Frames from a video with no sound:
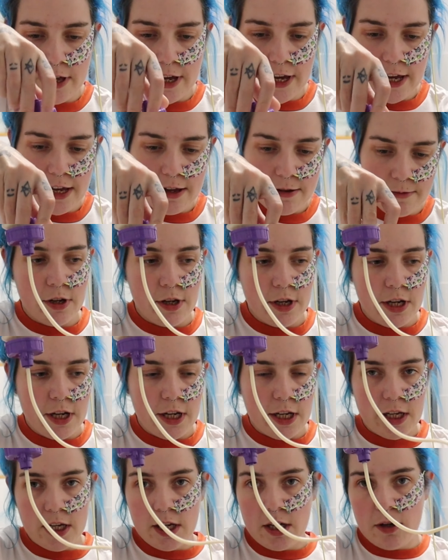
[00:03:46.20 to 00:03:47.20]
there,
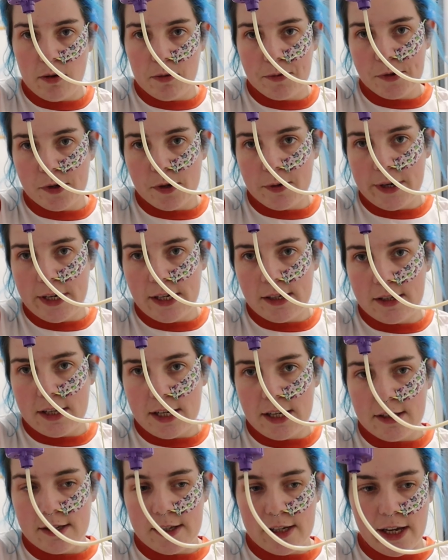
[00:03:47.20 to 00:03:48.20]
you squeeze
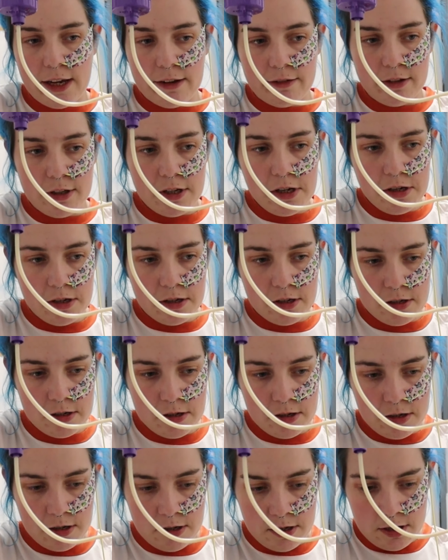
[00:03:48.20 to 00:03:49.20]
these together
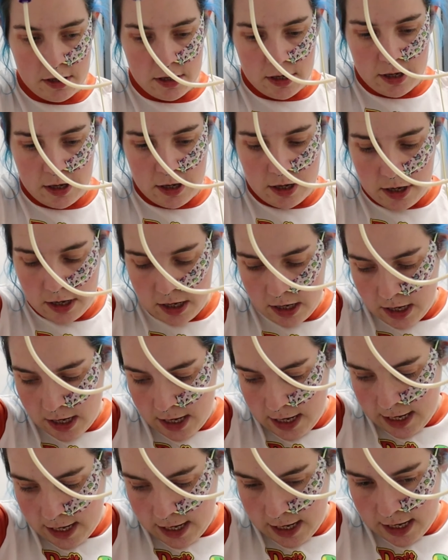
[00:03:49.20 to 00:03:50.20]

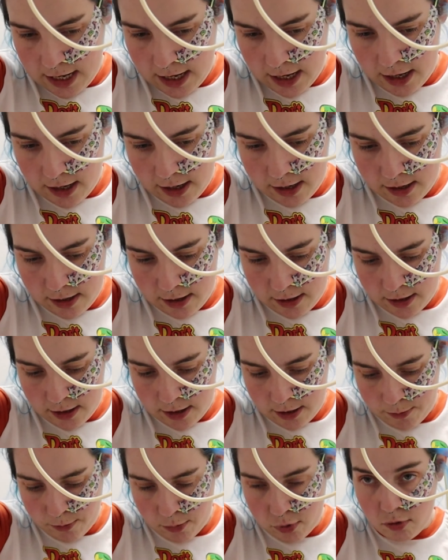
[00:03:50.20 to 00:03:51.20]
and
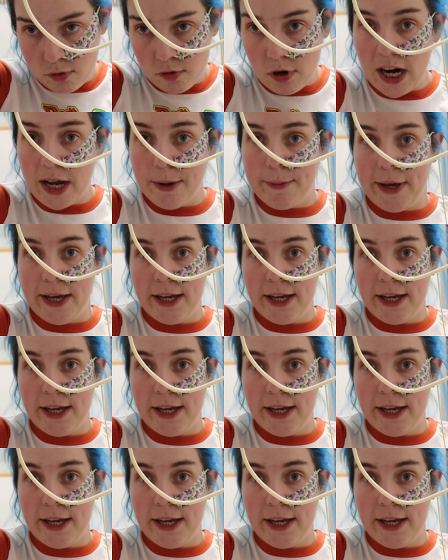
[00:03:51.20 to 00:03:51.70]
prime